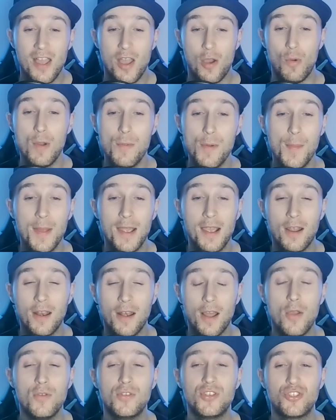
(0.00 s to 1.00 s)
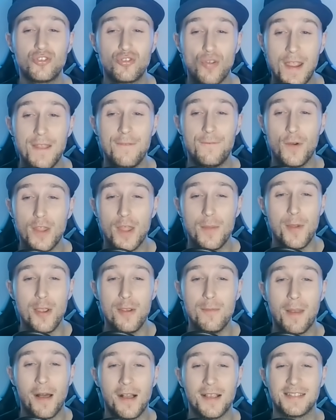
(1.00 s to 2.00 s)
We're probably going to go straight for the
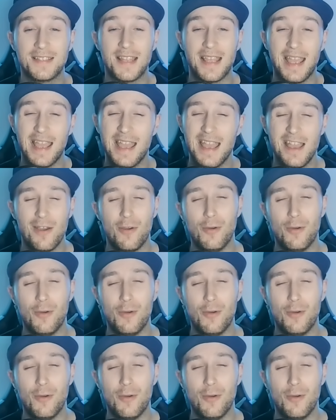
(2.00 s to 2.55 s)
Moonblast here.